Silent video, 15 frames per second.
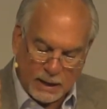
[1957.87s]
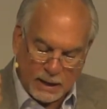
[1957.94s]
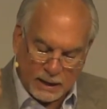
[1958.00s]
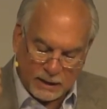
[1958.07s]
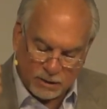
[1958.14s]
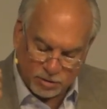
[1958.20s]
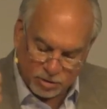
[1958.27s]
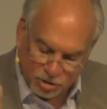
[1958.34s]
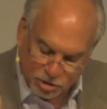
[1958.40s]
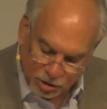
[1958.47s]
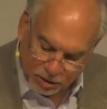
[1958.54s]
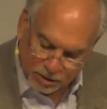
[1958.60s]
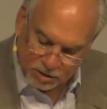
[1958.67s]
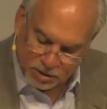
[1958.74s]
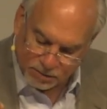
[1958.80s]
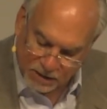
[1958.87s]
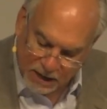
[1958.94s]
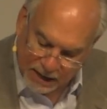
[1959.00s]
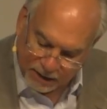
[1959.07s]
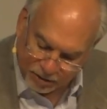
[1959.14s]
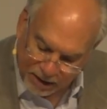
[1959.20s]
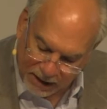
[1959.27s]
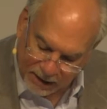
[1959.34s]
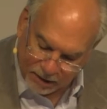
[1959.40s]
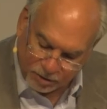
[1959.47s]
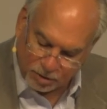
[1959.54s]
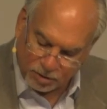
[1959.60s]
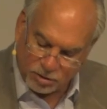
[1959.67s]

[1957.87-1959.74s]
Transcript: and his assurance of God's answer